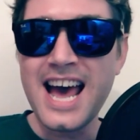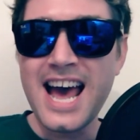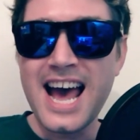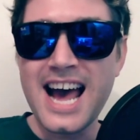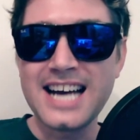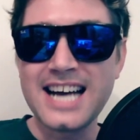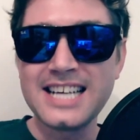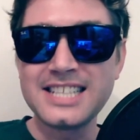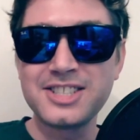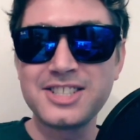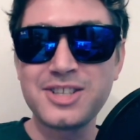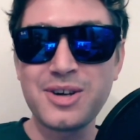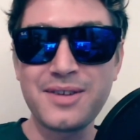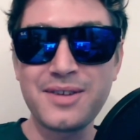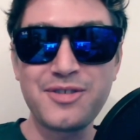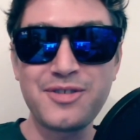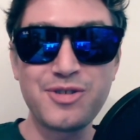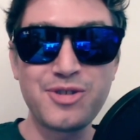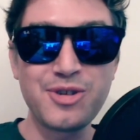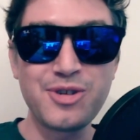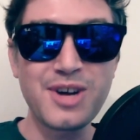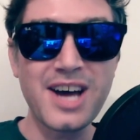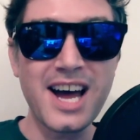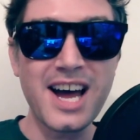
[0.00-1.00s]
And so if you
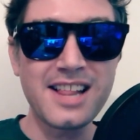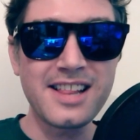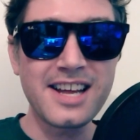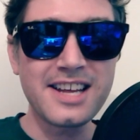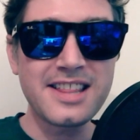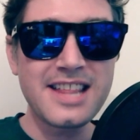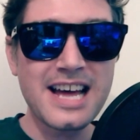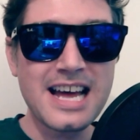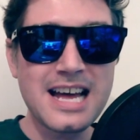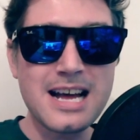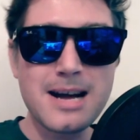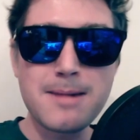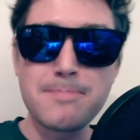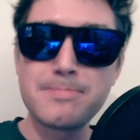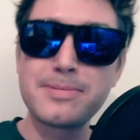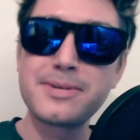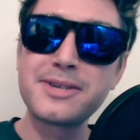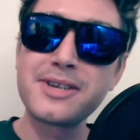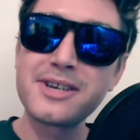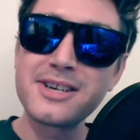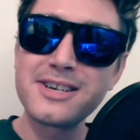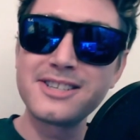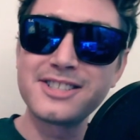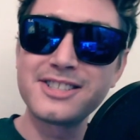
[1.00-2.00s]
do kind of like that
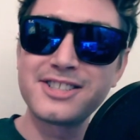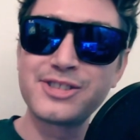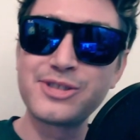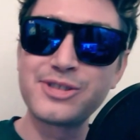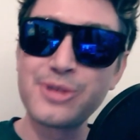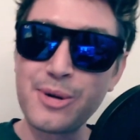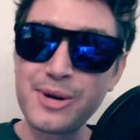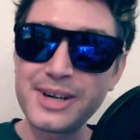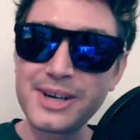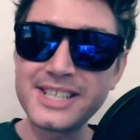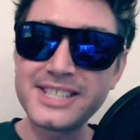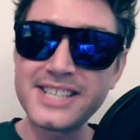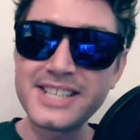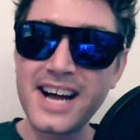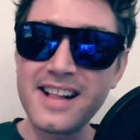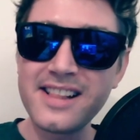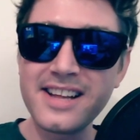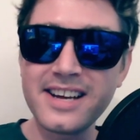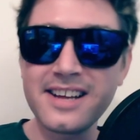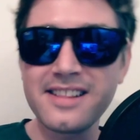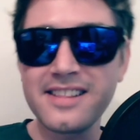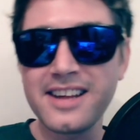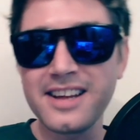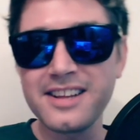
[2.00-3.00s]
absurd
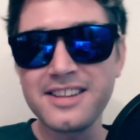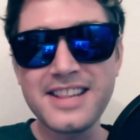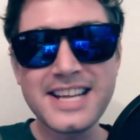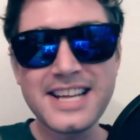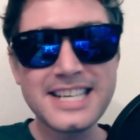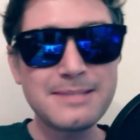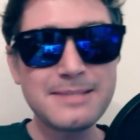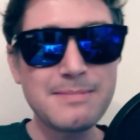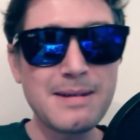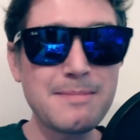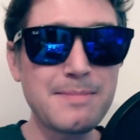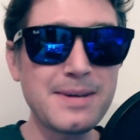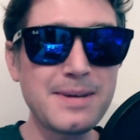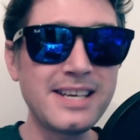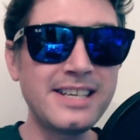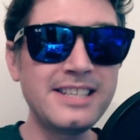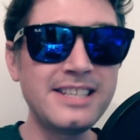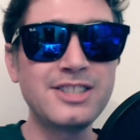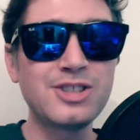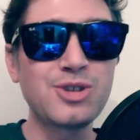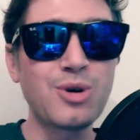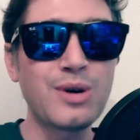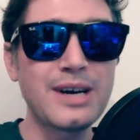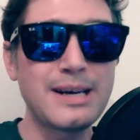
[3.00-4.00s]
storytelling, then this might be an
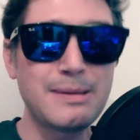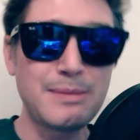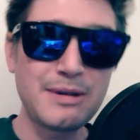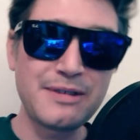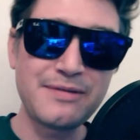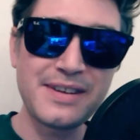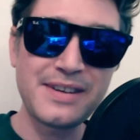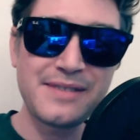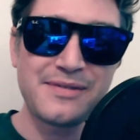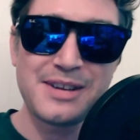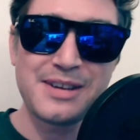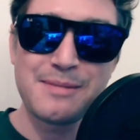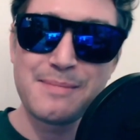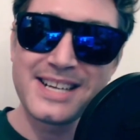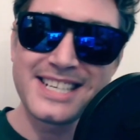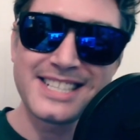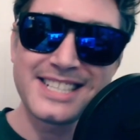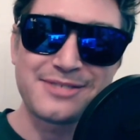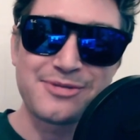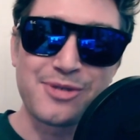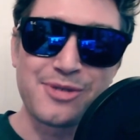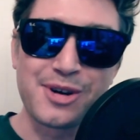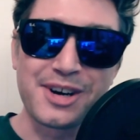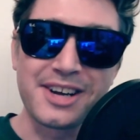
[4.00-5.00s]
enjoyable 50
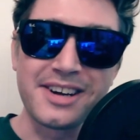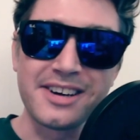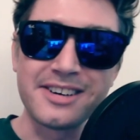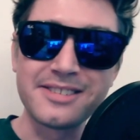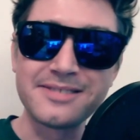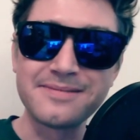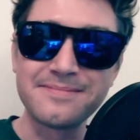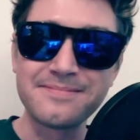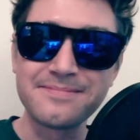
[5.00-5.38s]
minutes for you.